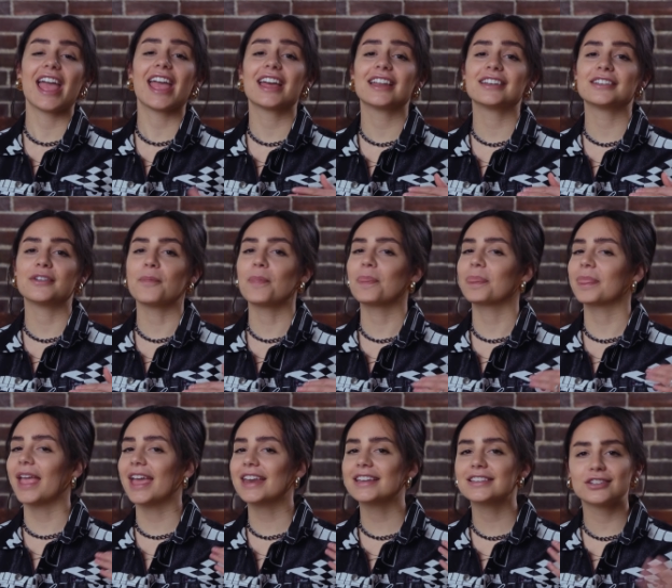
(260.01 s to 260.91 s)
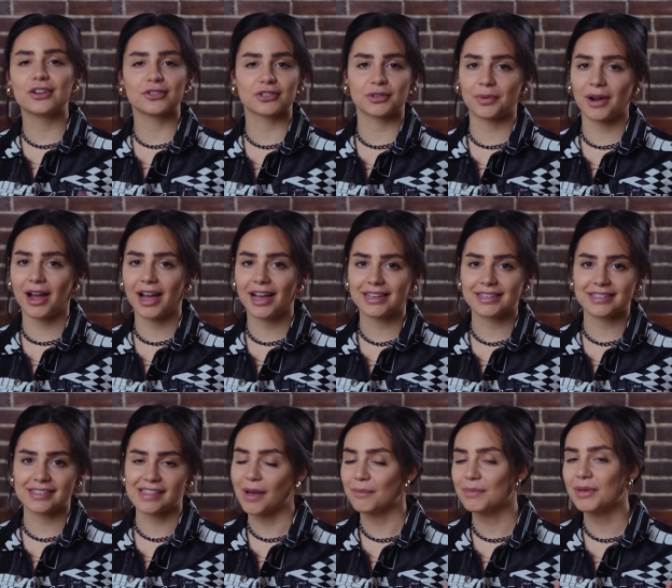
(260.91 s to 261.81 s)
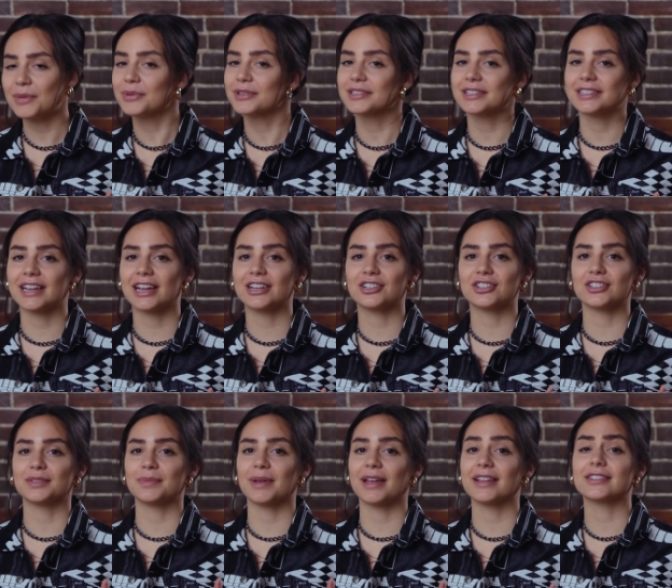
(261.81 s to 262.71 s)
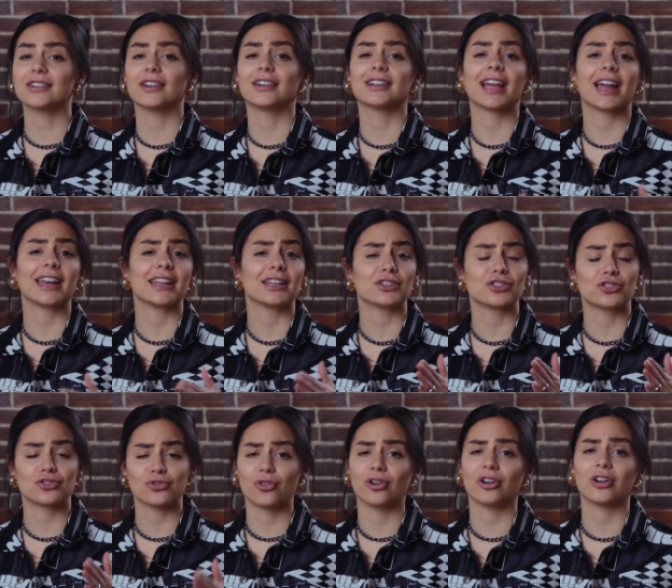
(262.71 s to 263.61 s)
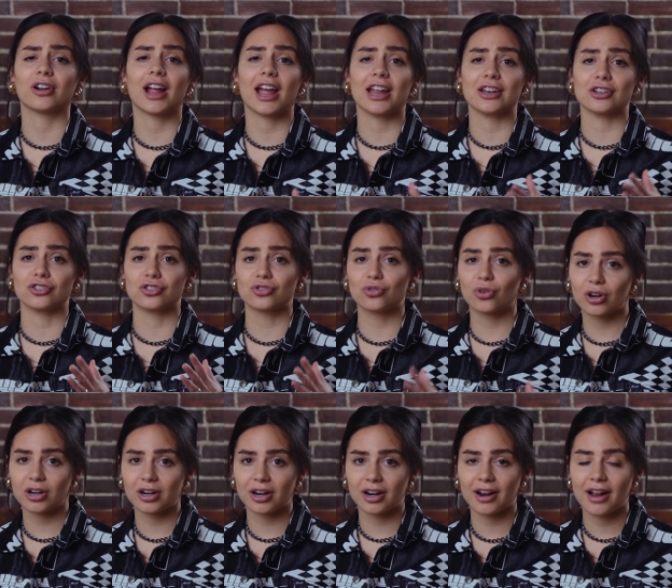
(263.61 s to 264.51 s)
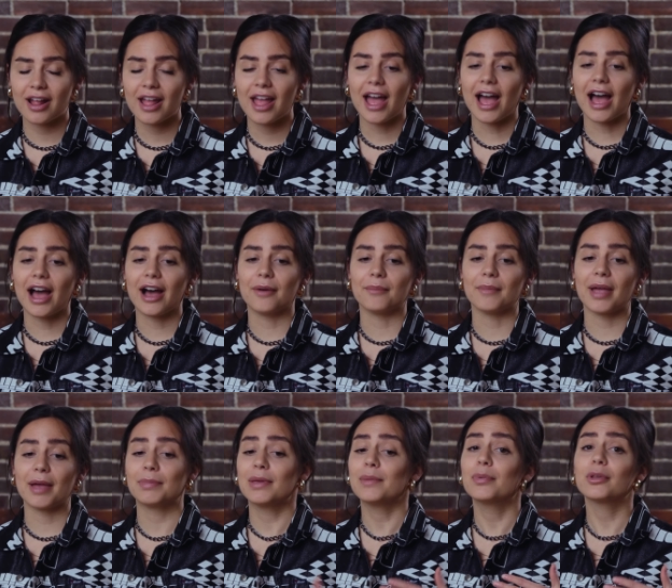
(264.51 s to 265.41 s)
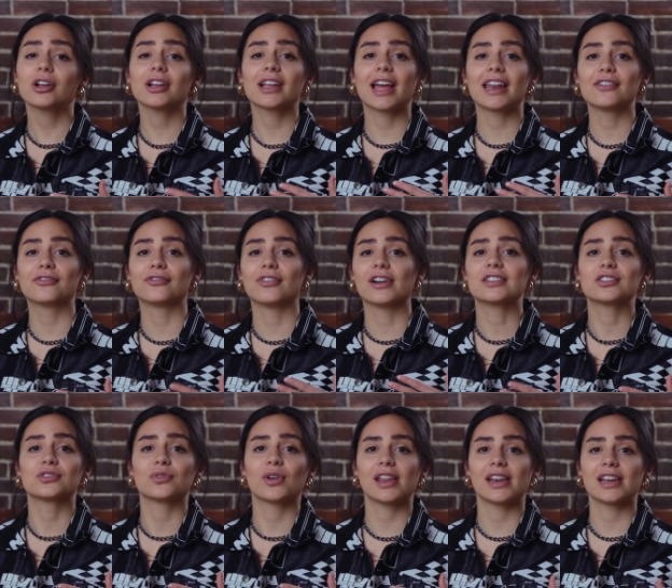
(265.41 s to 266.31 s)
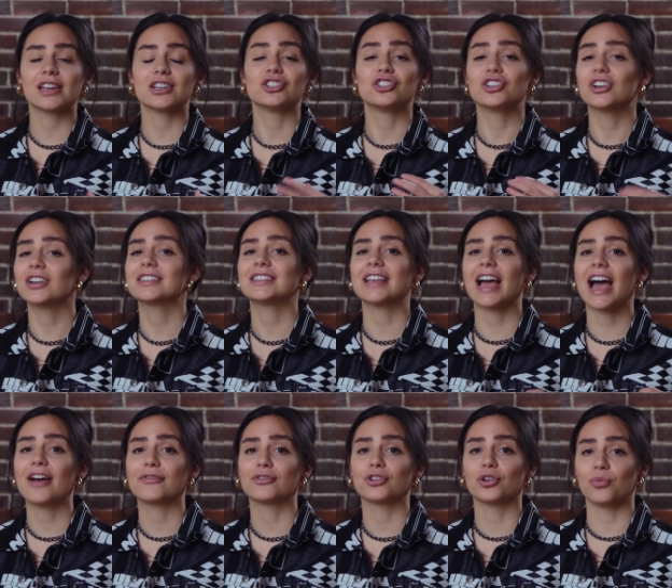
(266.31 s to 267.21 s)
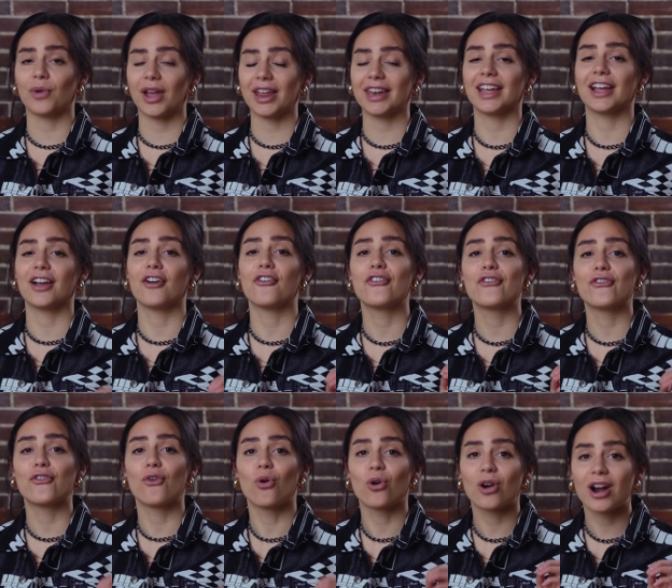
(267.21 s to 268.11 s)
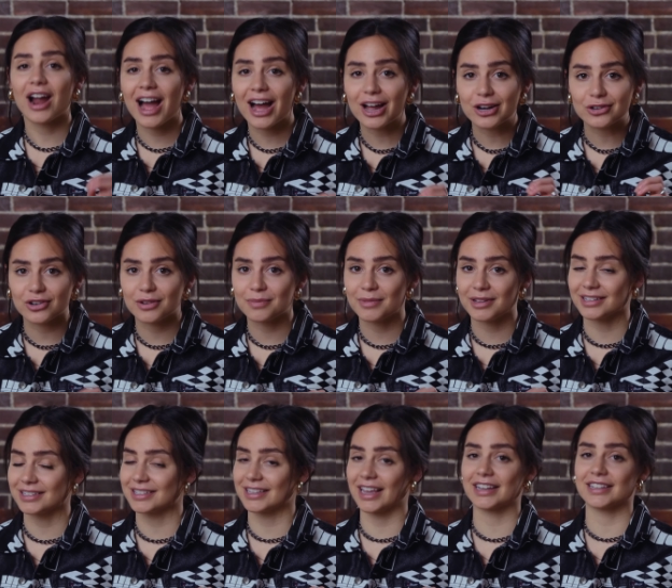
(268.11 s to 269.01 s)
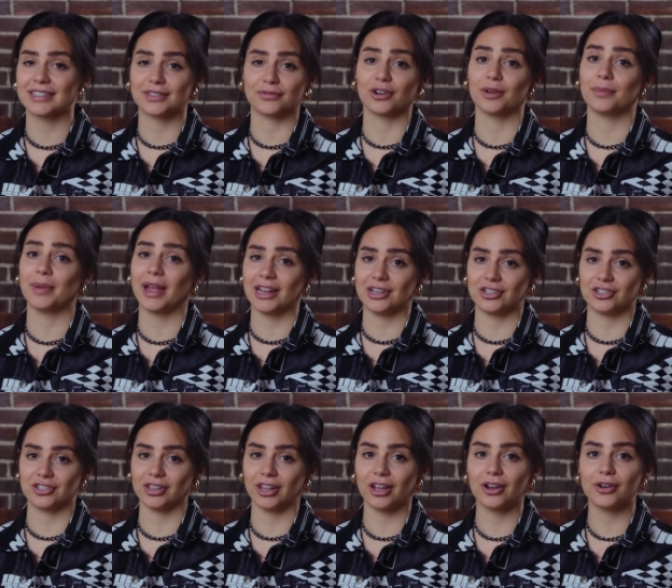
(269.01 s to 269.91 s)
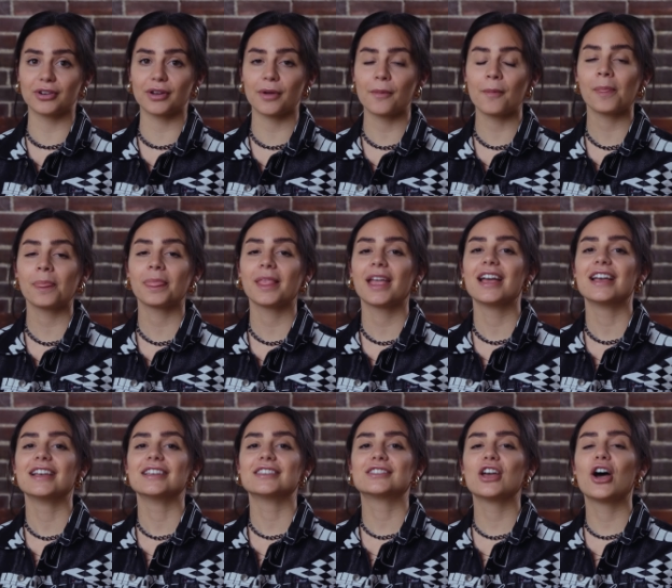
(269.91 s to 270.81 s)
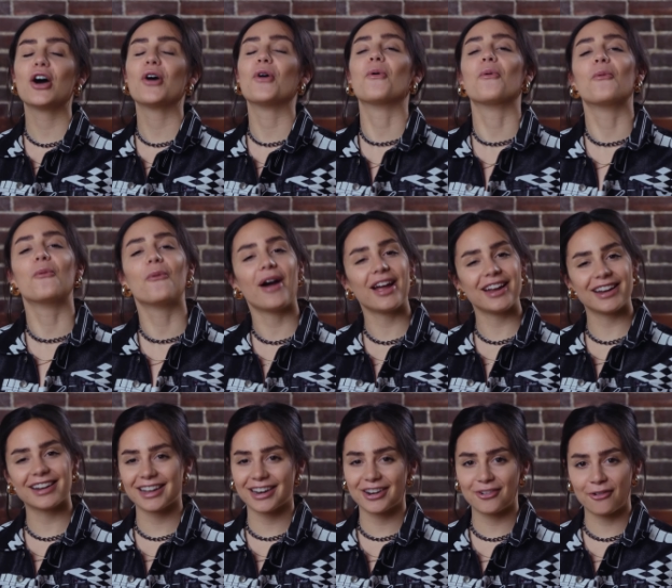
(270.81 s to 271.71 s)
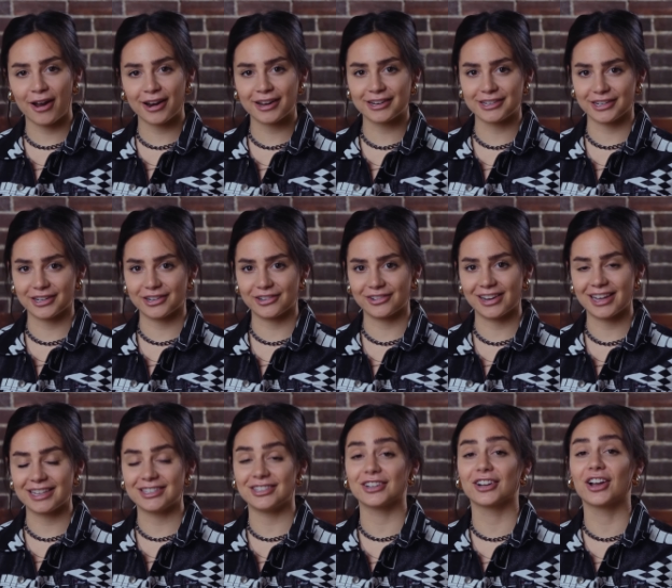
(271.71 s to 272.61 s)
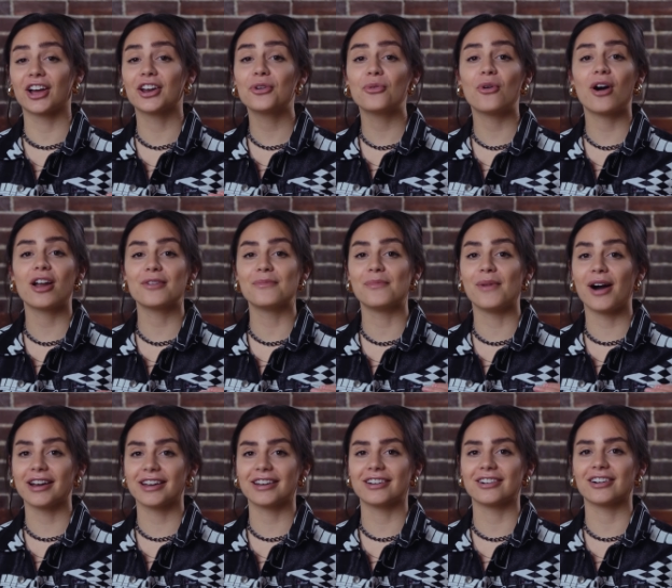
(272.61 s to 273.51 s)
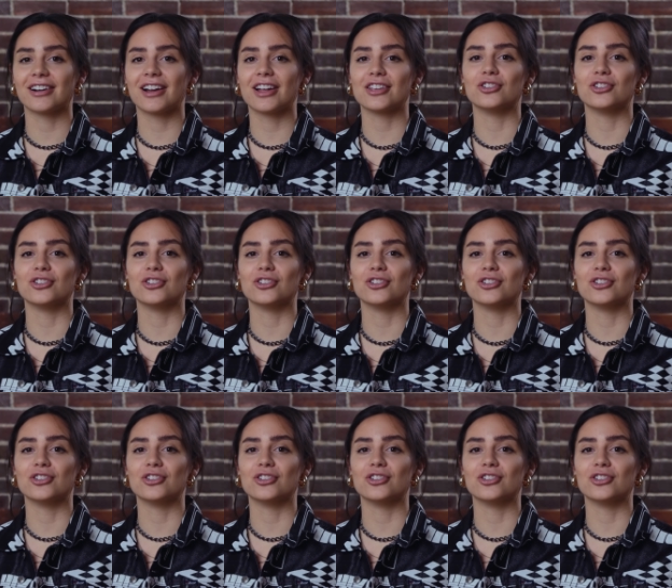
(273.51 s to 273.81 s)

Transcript: And it is no surprise that people's attention spans are getting shorter and shorter, and people are getting frustrated just after waiting 400 milliseconds for a page to load. So what you're going to want to do is you're going to want to monitor